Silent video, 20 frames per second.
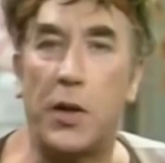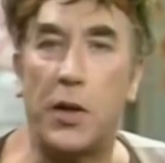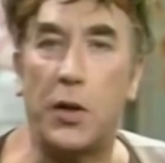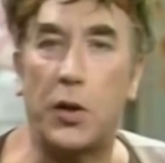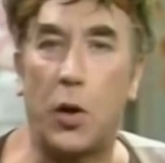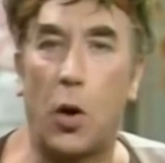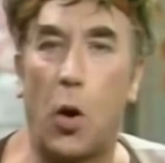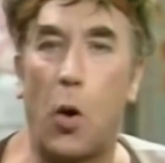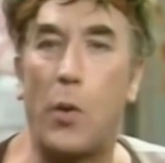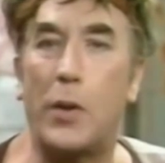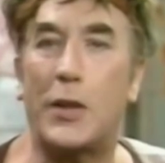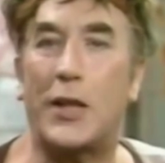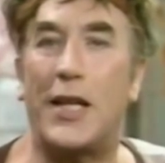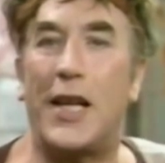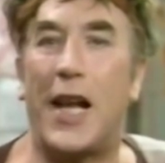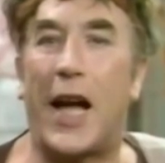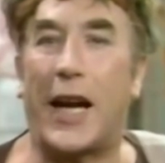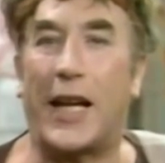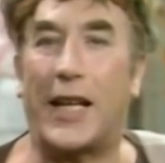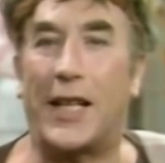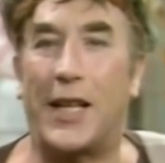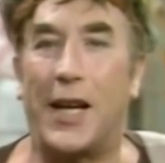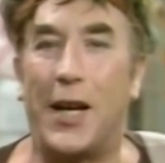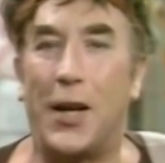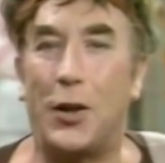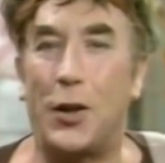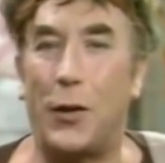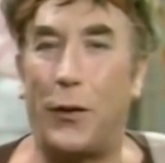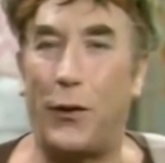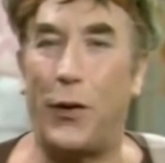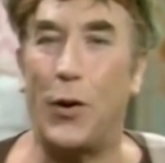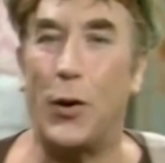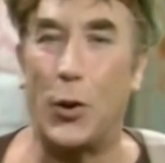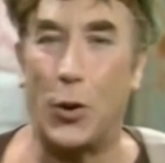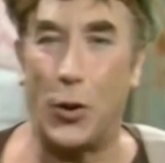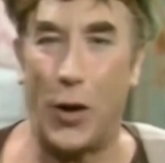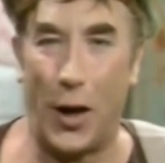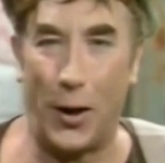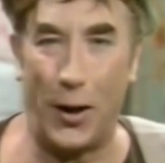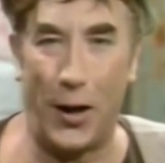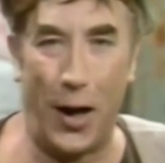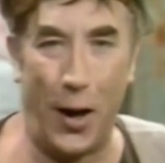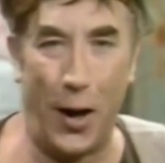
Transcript: always like to filter our love.